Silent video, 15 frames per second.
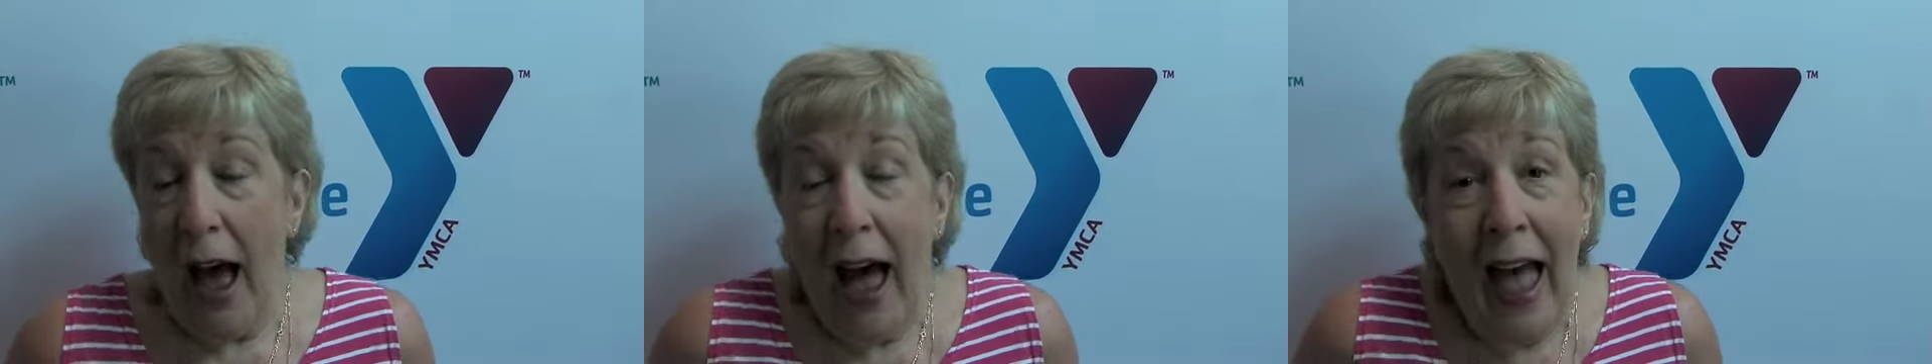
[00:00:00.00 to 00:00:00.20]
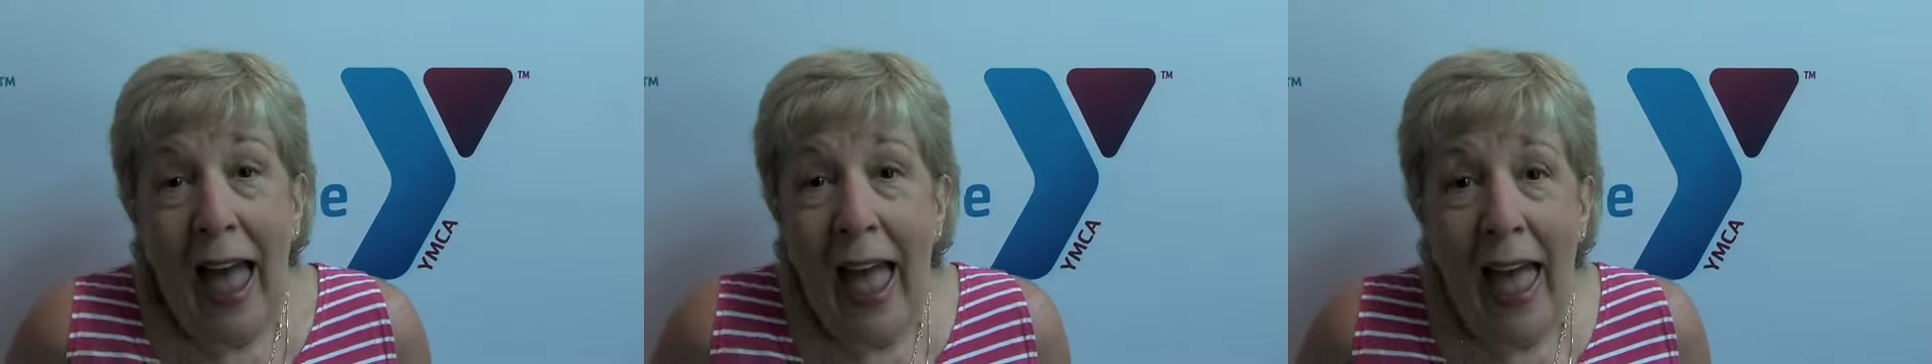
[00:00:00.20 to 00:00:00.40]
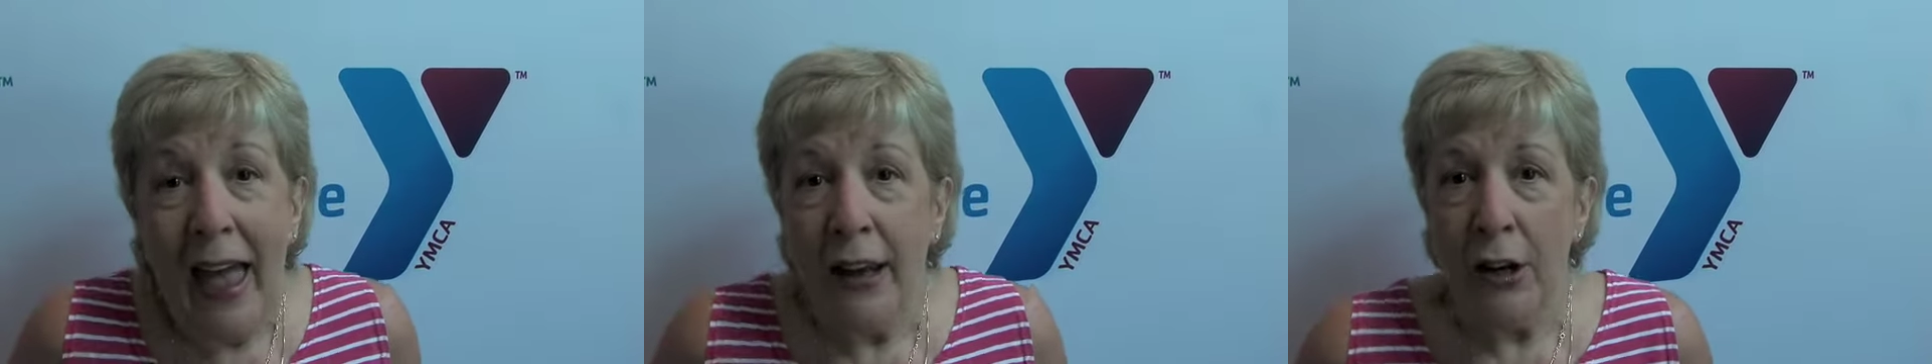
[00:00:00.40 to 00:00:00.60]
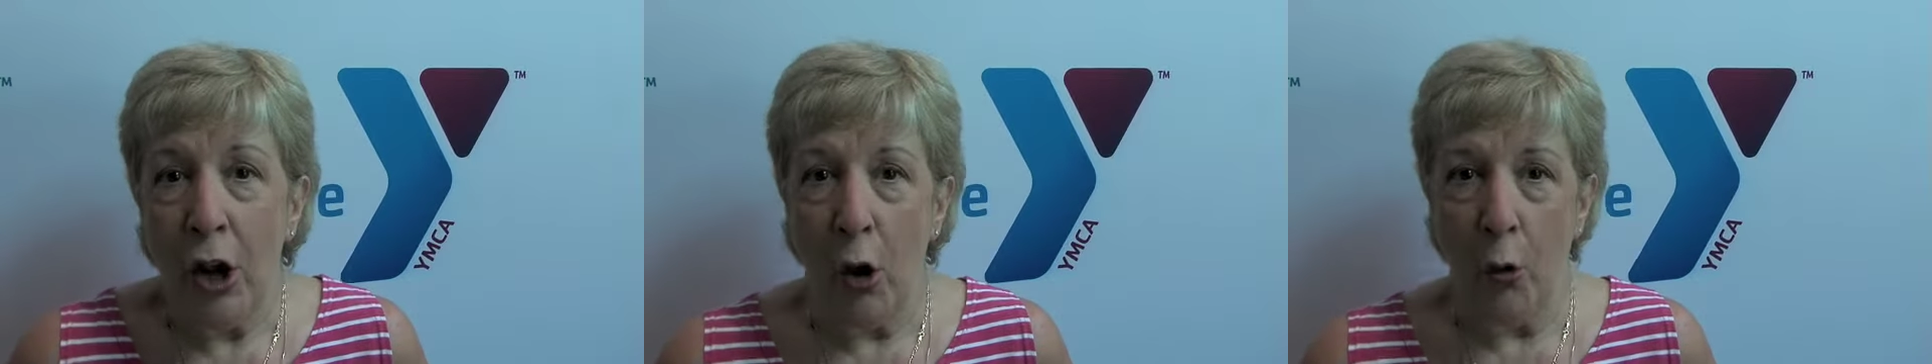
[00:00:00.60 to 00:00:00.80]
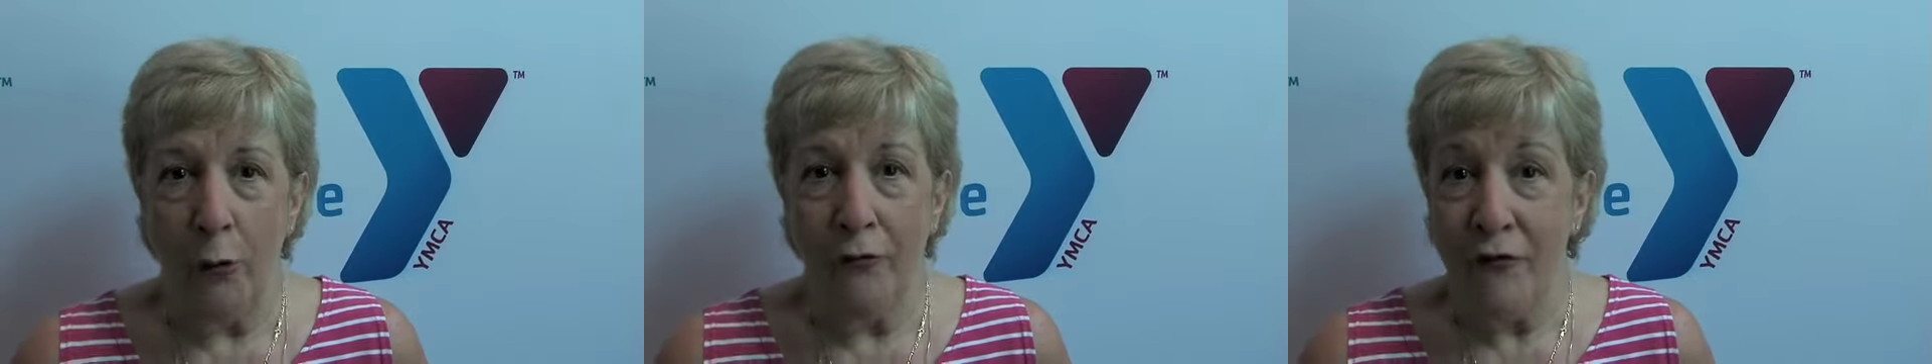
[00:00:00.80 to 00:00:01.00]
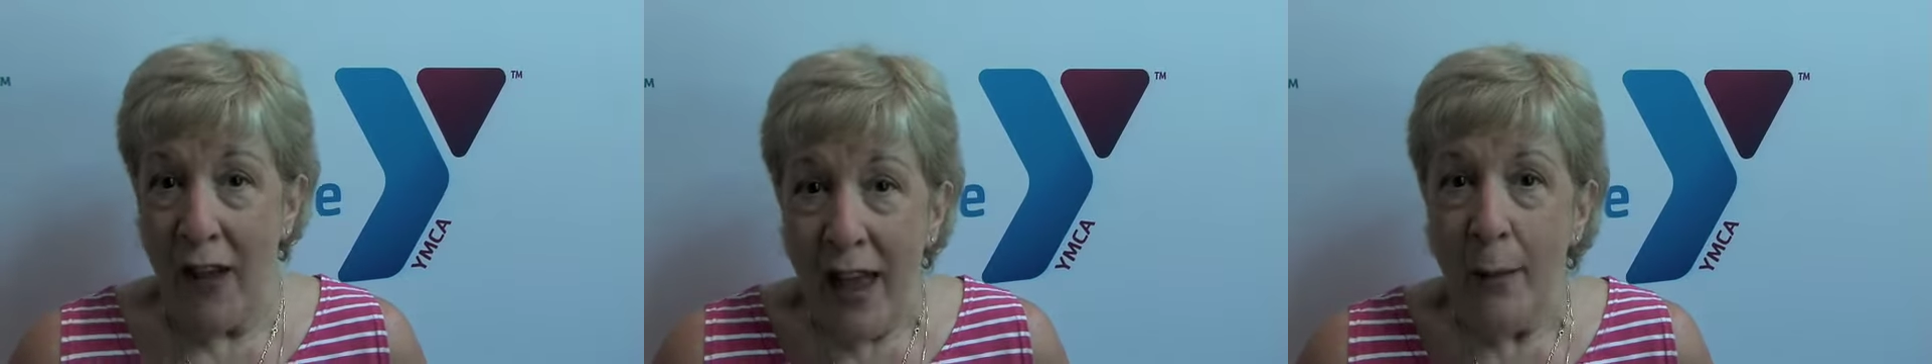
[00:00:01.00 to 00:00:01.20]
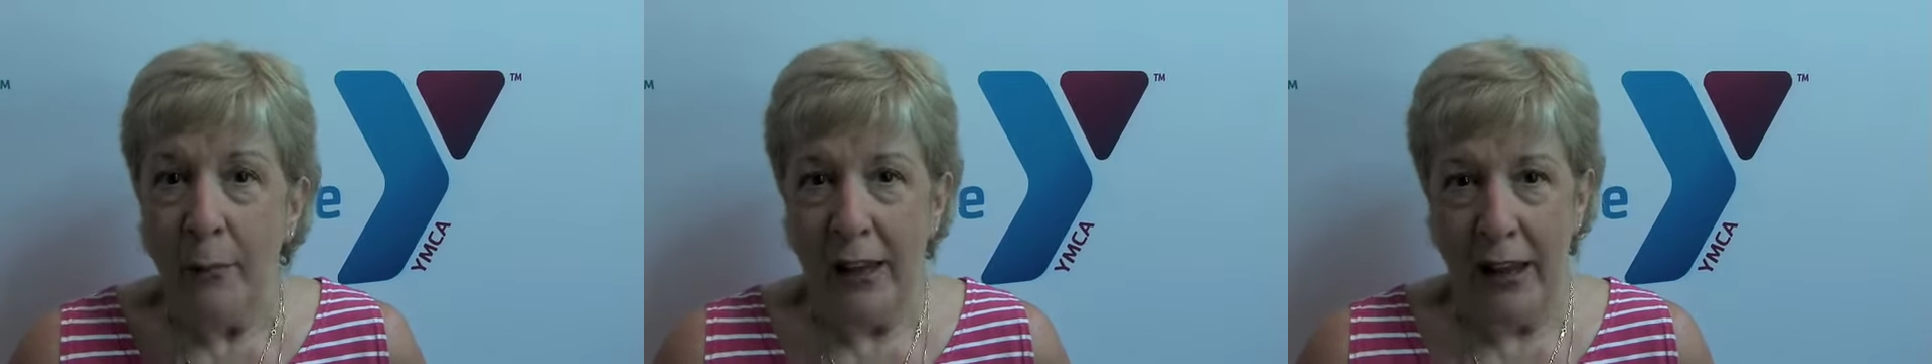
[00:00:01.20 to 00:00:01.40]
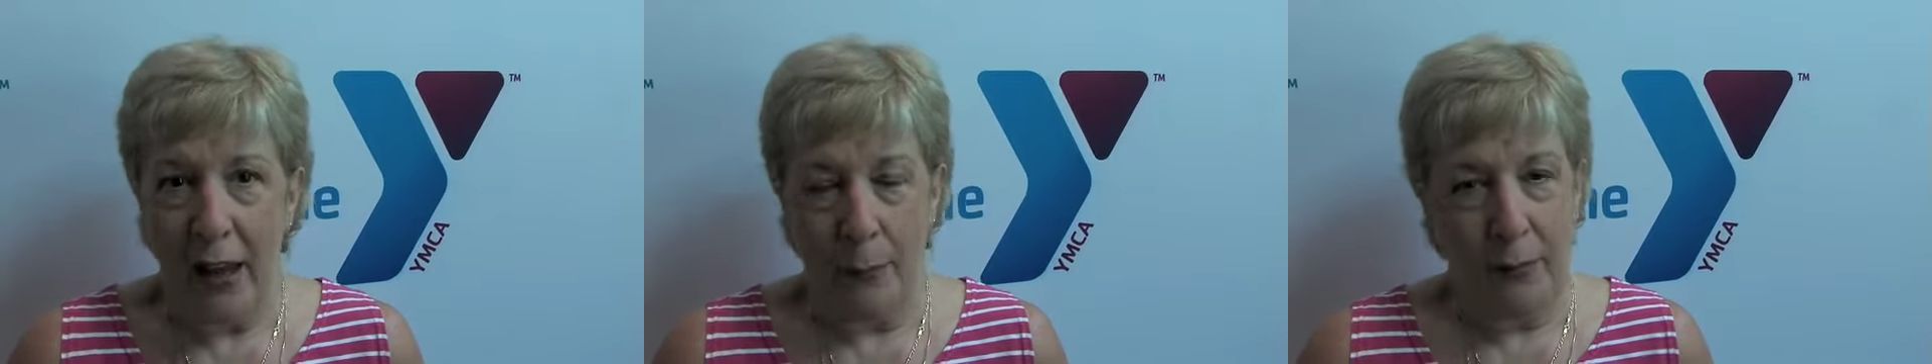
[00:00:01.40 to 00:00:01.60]
I had no
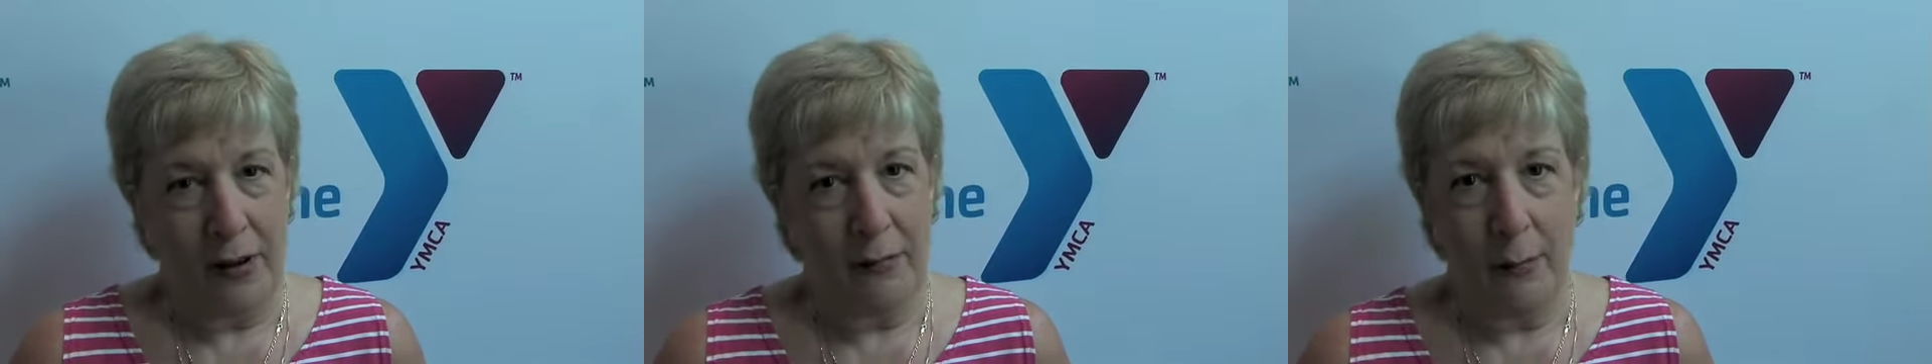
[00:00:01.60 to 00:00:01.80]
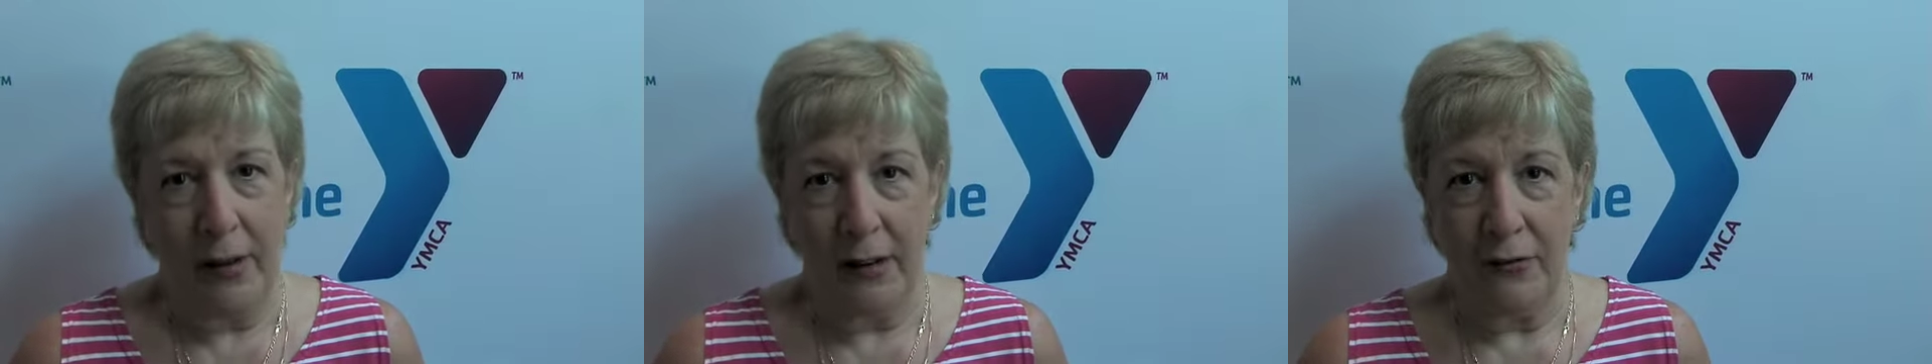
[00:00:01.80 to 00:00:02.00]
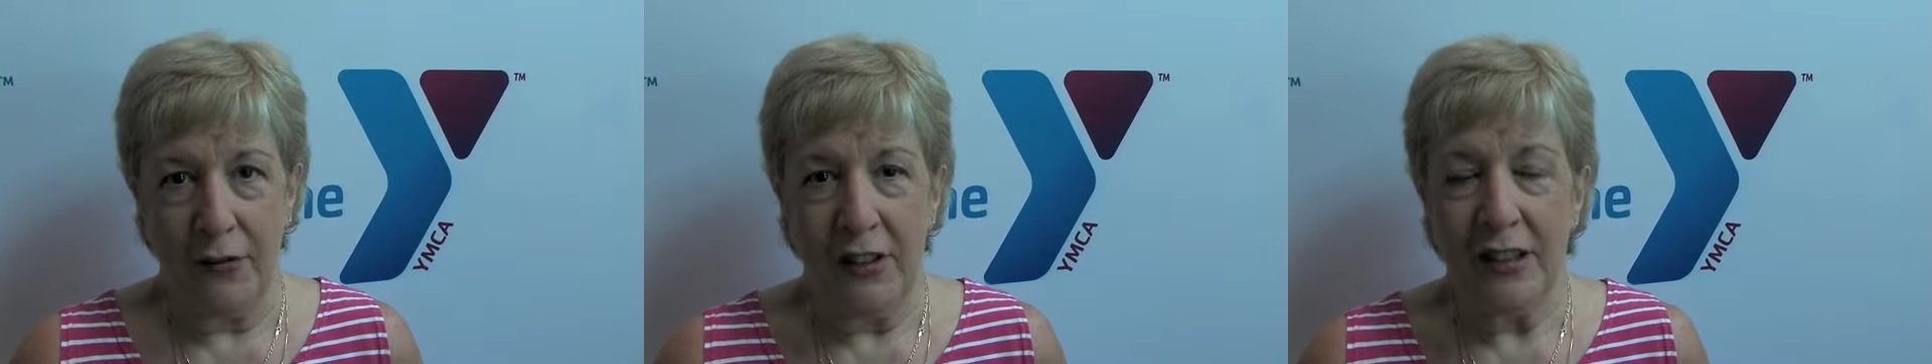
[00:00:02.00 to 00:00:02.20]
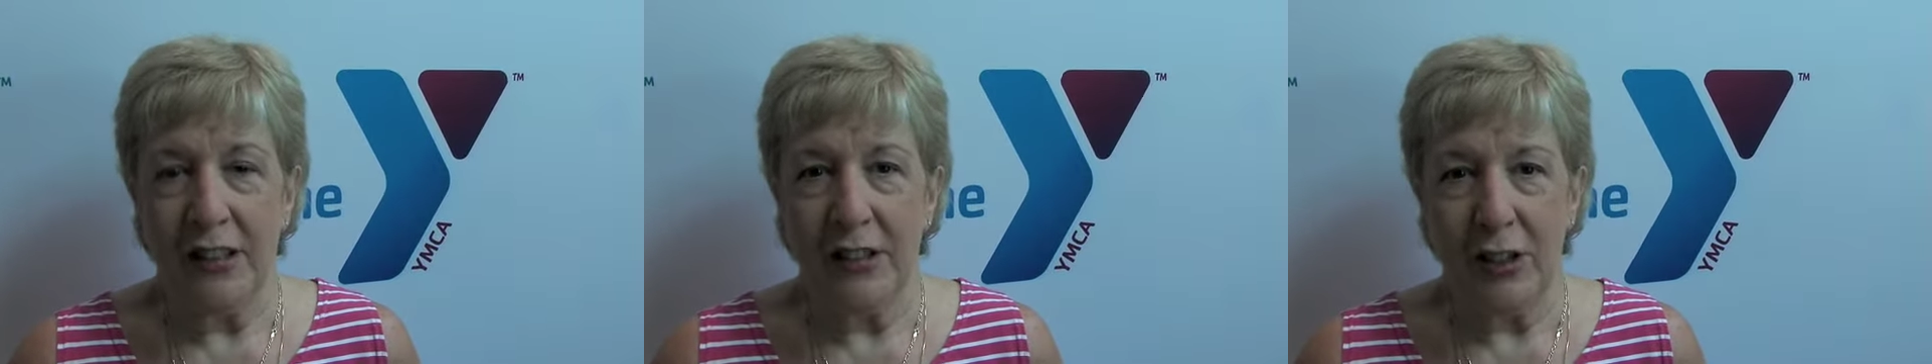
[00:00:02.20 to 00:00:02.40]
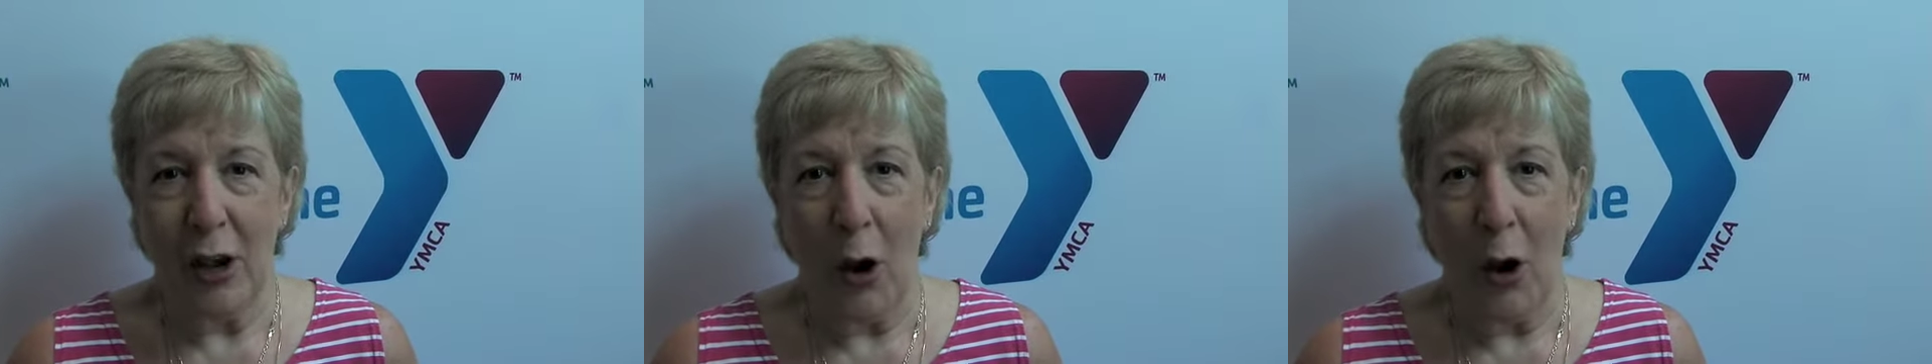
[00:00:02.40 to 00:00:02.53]
family up in Memphis,